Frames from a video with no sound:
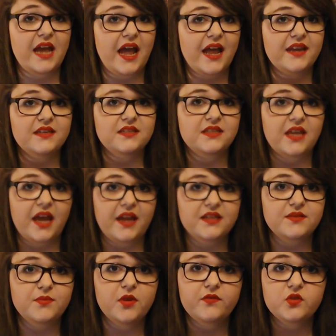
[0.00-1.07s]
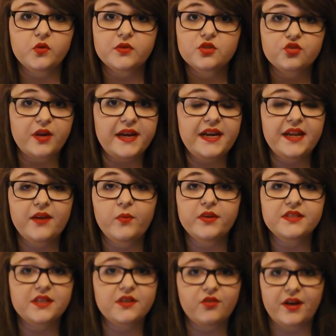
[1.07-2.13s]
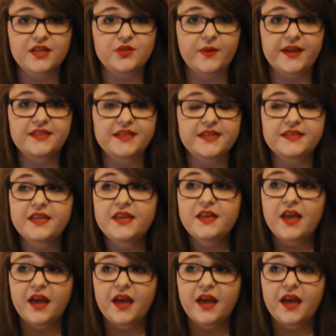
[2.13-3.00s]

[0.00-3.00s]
and had moved to Australia once I graduated,